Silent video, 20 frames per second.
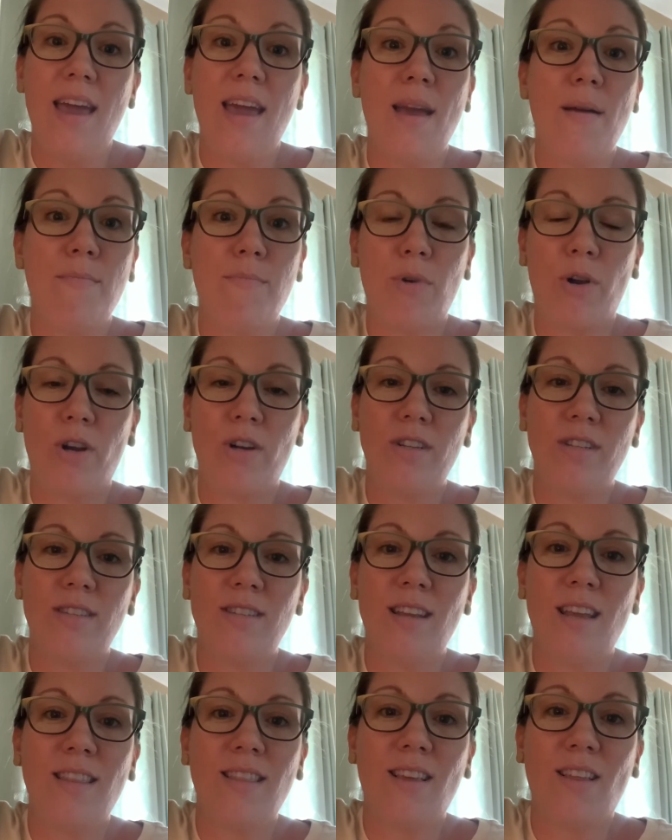
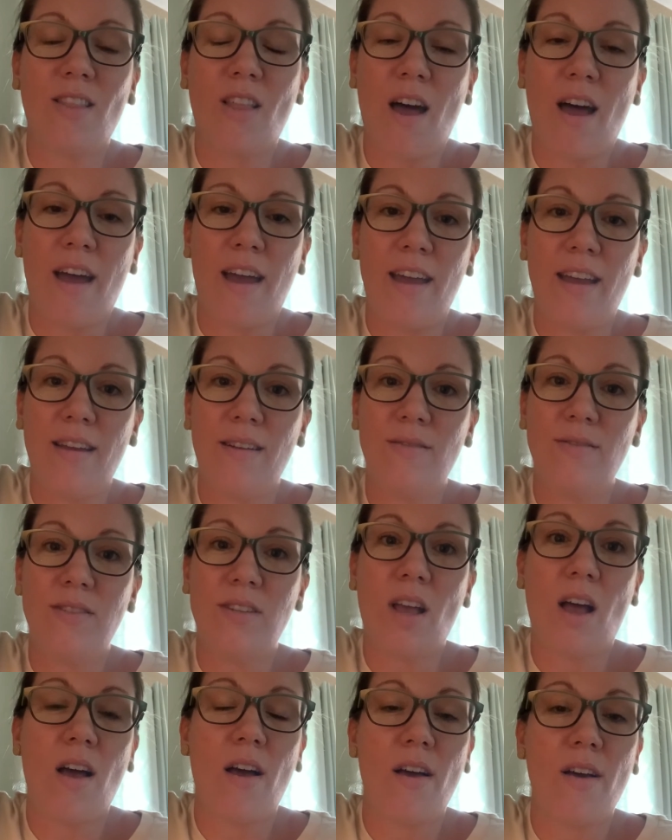immersed in the lives
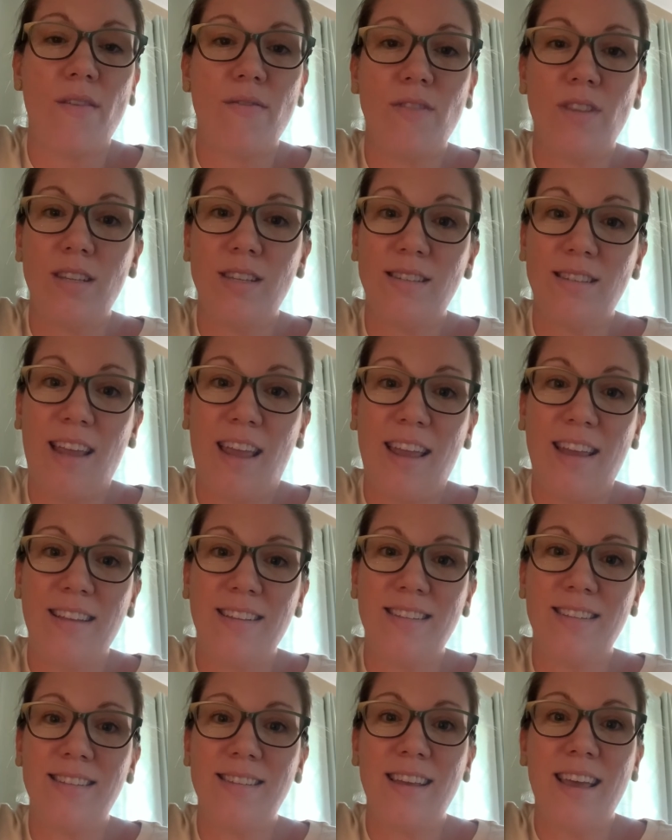of the
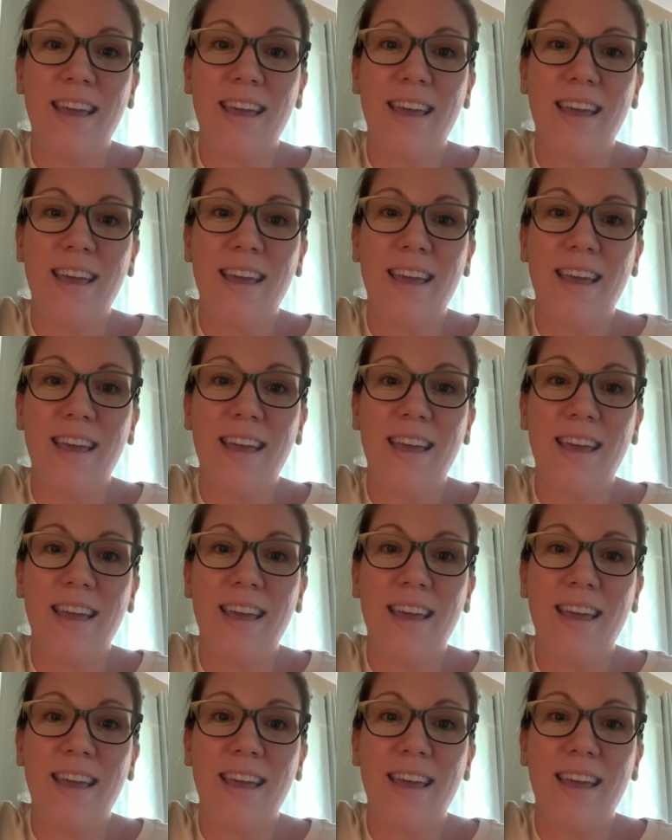saints